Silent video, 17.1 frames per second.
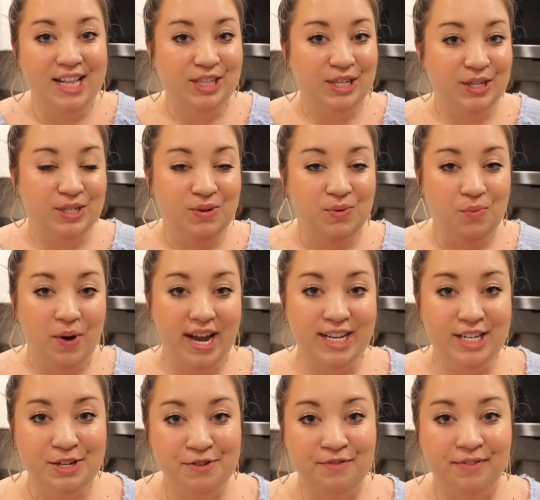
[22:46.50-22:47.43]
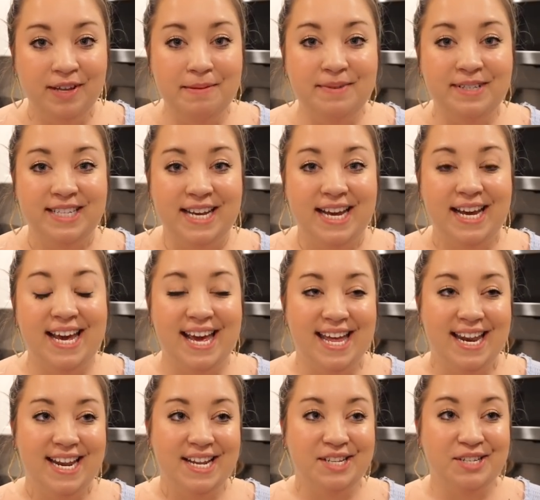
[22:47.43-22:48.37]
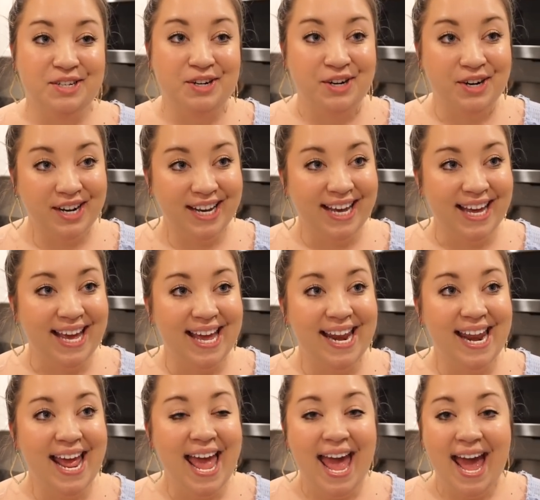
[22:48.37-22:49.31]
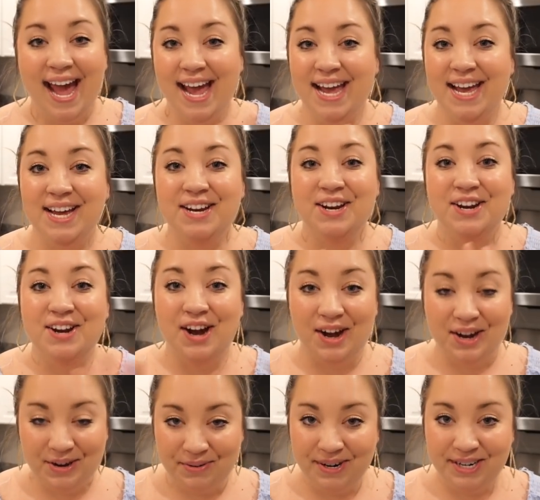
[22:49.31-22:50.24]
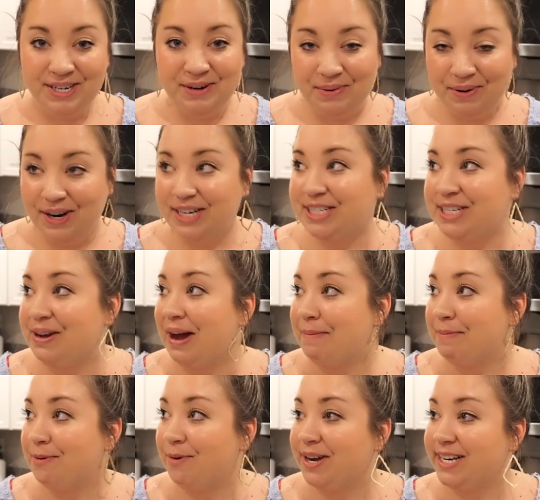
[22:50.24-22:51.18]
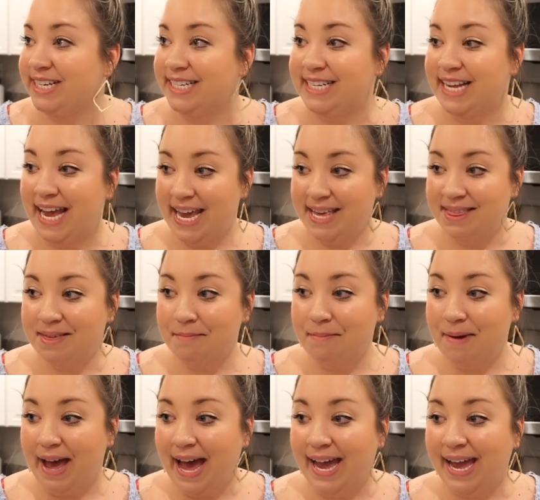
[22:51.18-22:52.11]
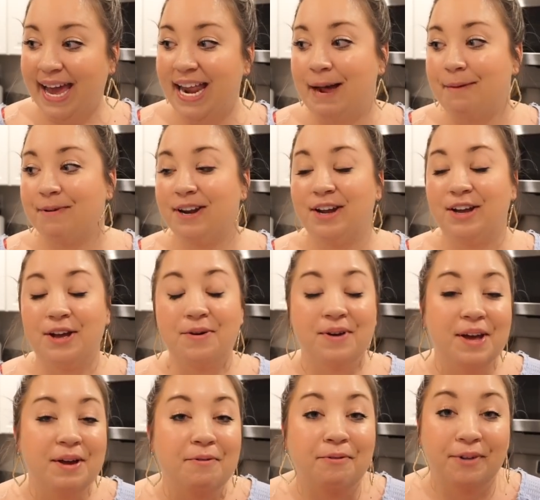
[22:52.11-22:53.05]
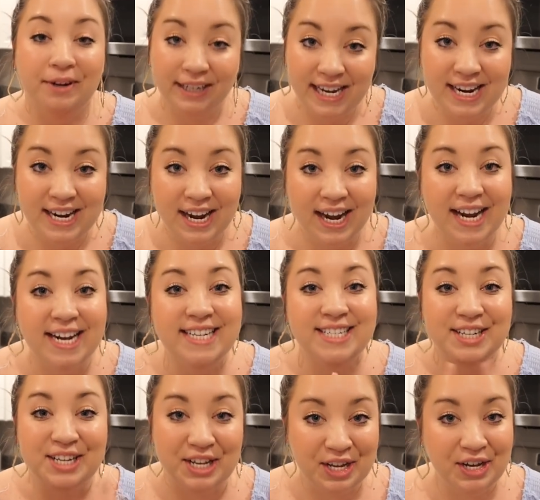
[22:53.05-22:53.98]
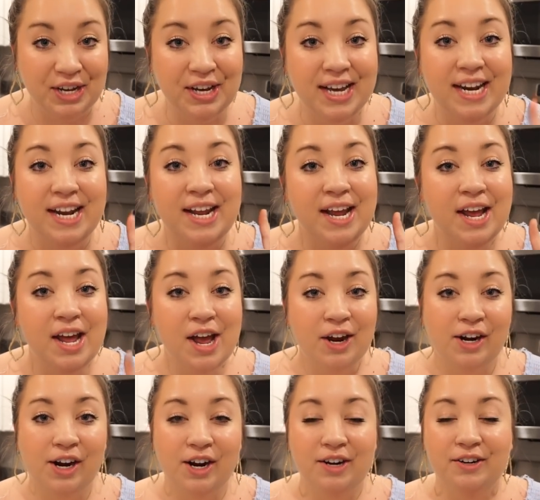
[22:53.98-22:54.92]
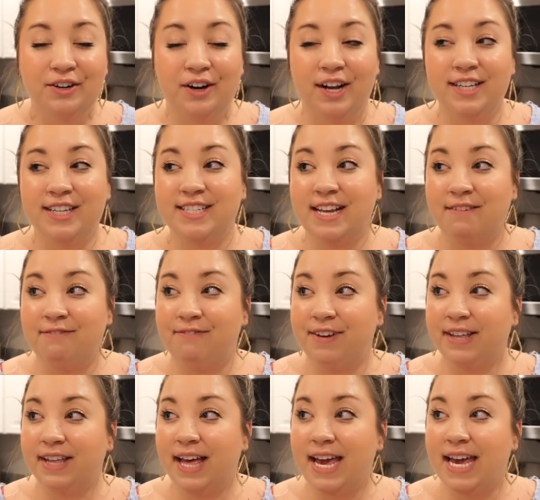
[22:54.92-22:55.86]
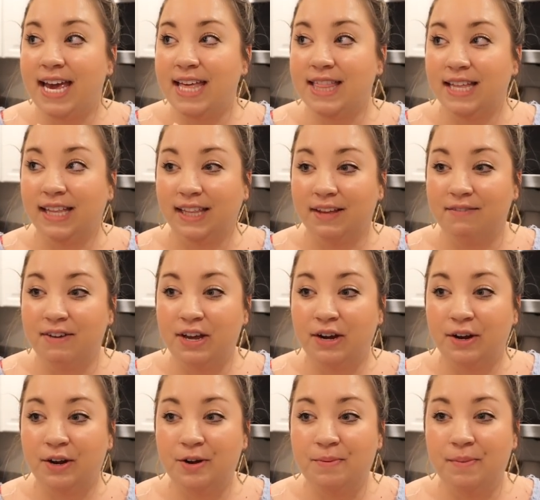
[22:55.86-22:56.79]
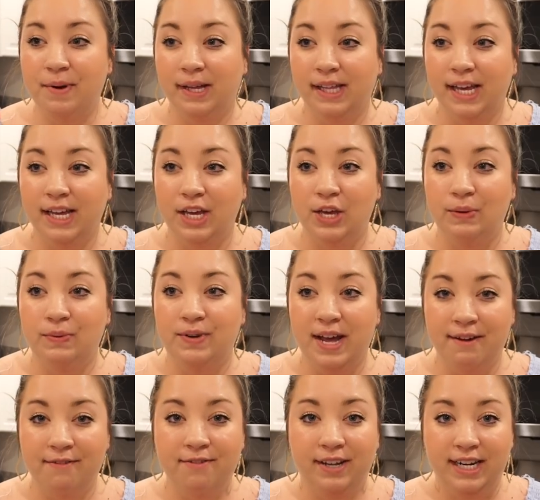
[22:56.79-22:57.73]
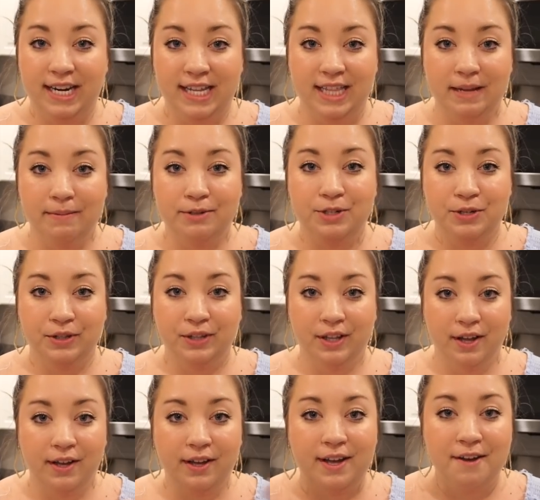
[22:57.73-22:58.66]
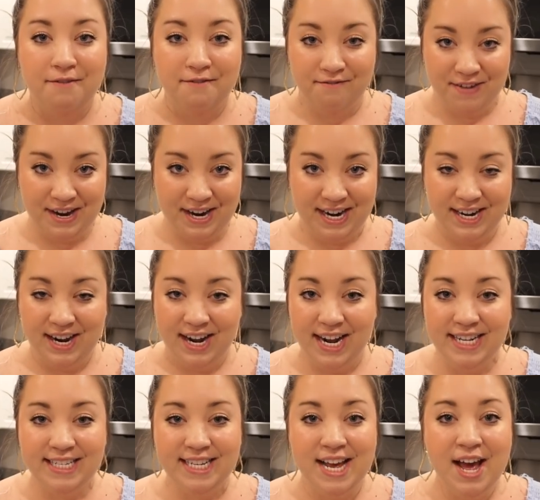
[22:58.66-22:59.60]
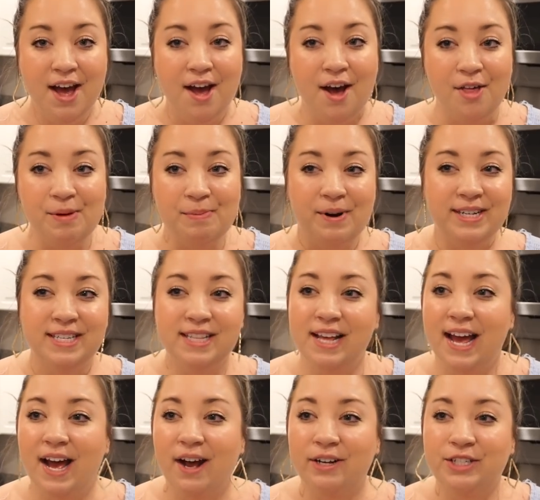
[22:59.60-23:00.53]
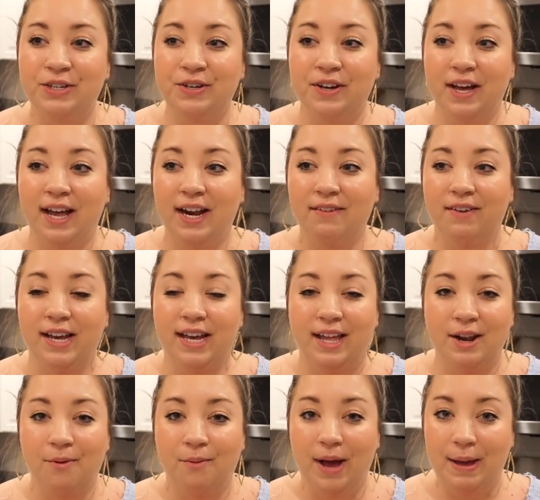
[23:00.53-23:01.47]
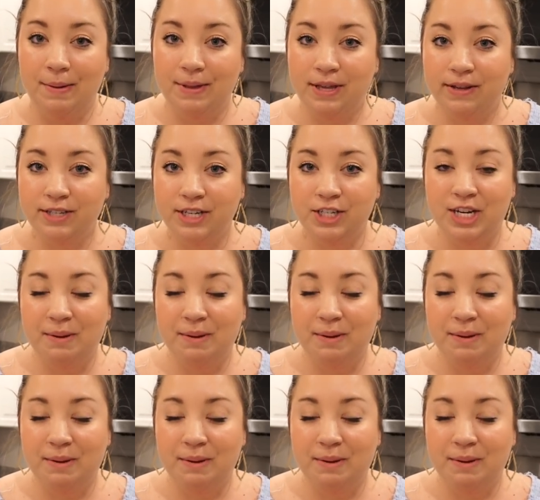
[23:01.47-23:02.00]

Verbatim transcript: It looks way too flimsy. It is crooked and not going to work. So I'm going to take them back and I'm gonna go get really nice, good curtain rods because I feel like in the living room, like you definitely need them to look very nice. Other parts of the house, you can kind of like get away with using